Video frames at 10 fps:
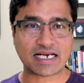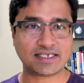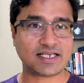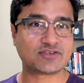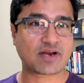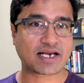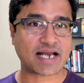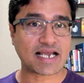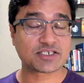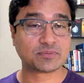is
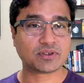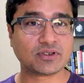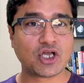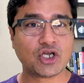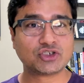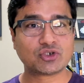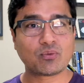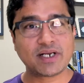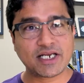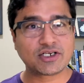recognizable, so we need